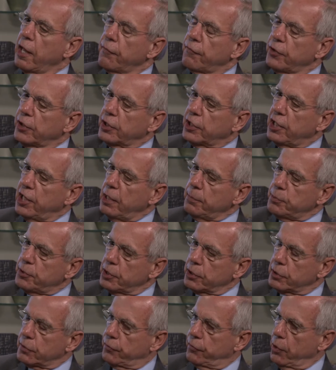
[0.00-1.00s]
If it keeps
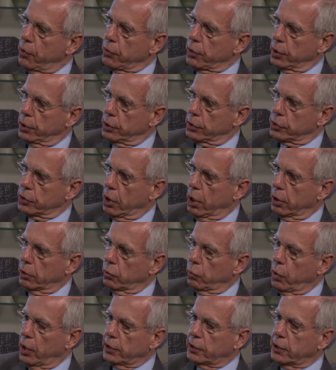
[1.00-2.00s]
its focus
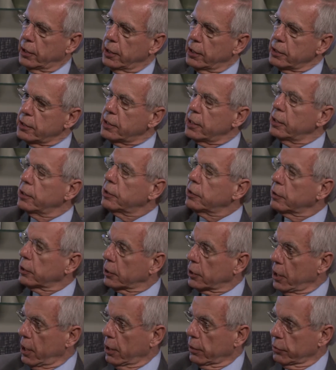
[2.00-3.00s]
on what the intent of
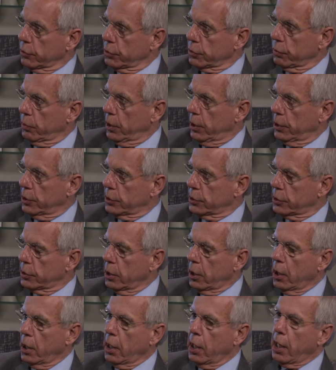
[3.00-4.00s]
the Congress was,
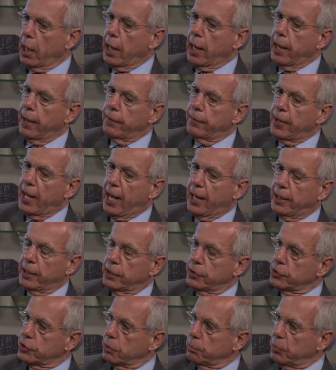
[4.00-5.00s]
and that
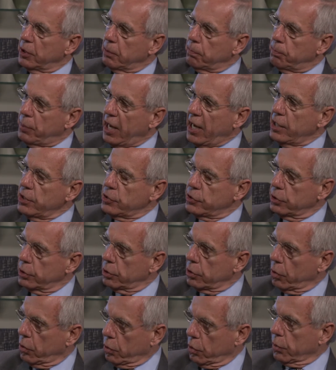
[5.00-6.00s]
is to be
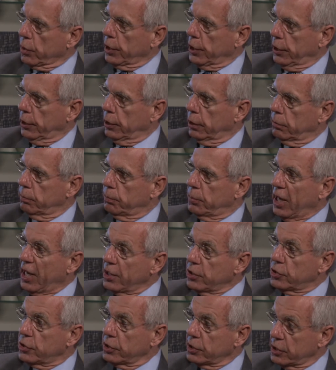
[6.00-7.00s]
patient-oriented,
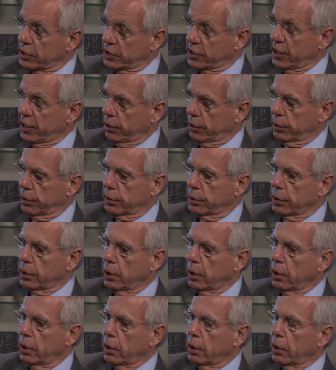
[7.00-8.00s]
patient-centered,
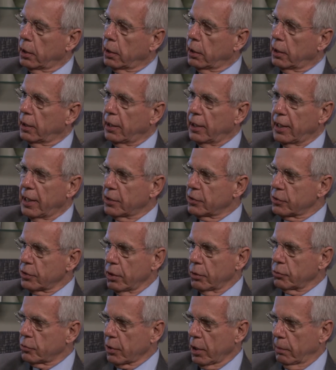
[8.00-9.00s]
it has
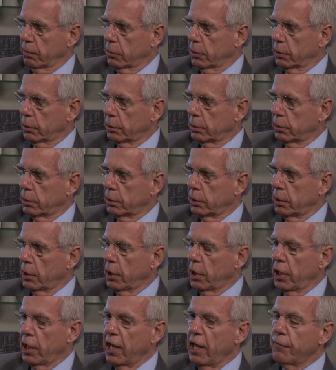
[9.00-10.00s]
no trouble.
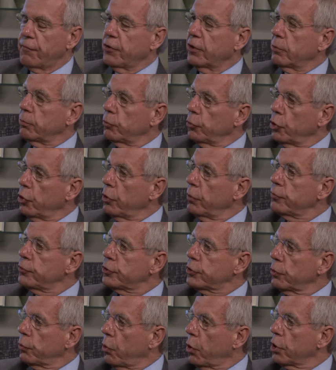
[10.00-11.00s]
If it
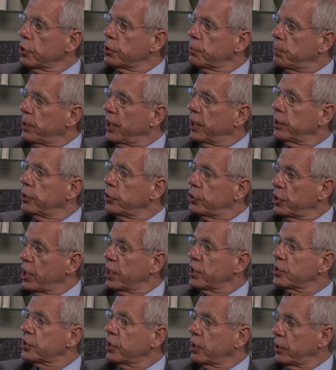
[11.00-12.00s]
moves towards being
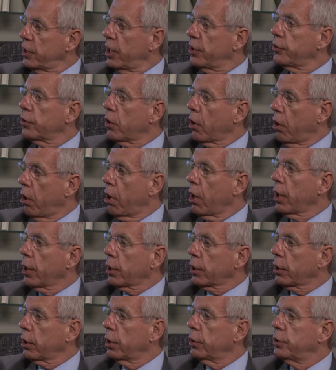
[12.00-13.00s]
just another
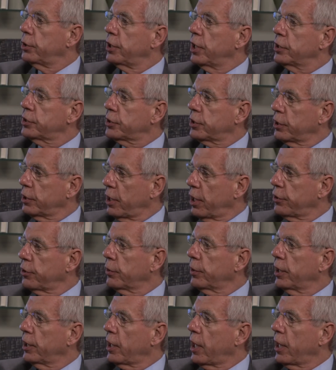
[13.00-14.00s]
ARC or just
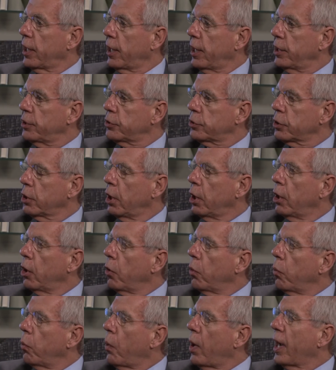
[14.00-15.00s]
another NIH,
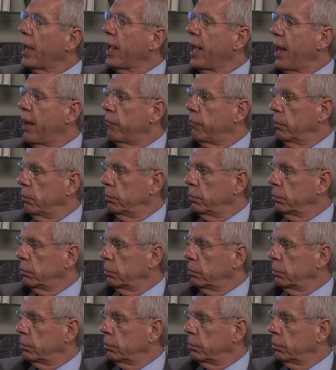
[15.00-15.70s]
why have them?